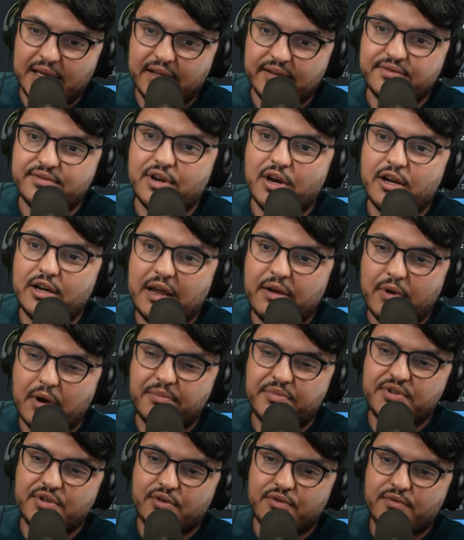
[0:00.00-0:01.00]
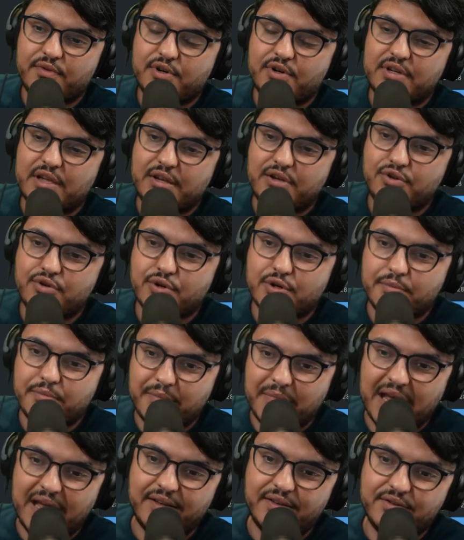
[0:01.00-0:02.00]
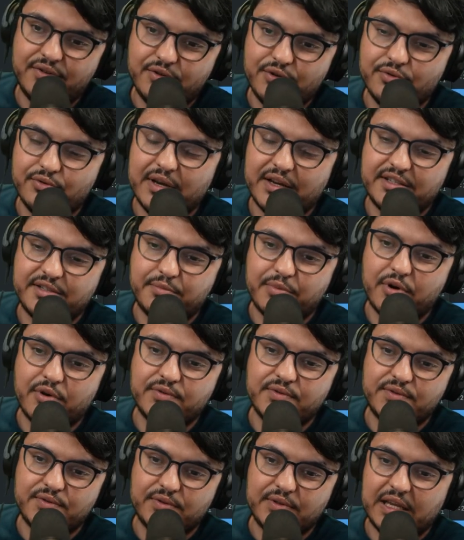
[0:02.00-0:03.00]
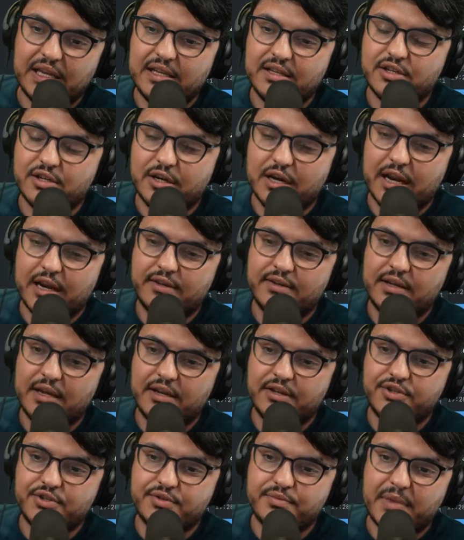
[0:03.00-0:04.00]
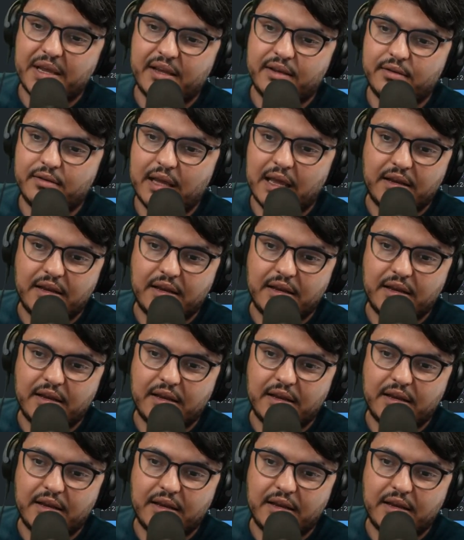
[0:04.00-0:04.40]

It's not a web server that you are meant to expose to the internet and just make